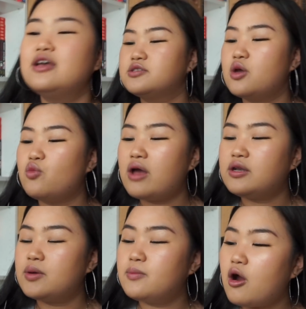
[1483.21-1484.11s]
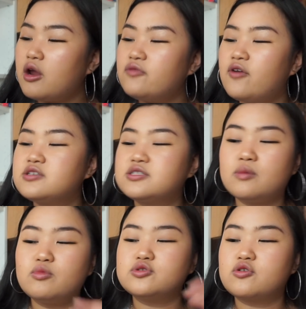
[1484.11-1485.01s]
So when Himari first
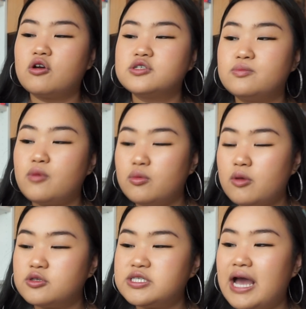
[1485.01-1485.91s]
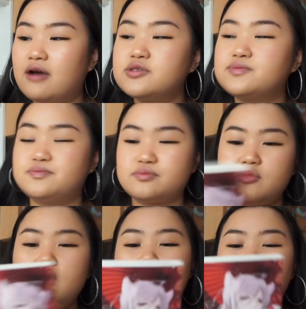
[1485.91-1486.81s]
stumbles across the Momochi house,
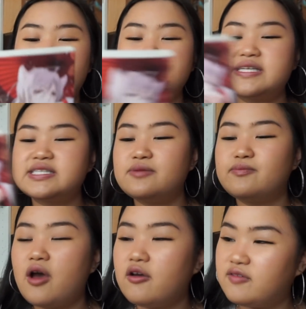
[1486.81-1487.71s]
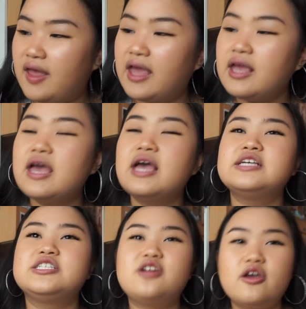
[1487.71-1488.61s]
on her 16th birthday,
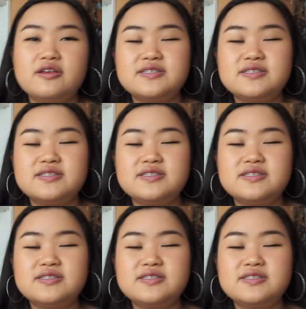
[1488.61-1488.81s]
she noticed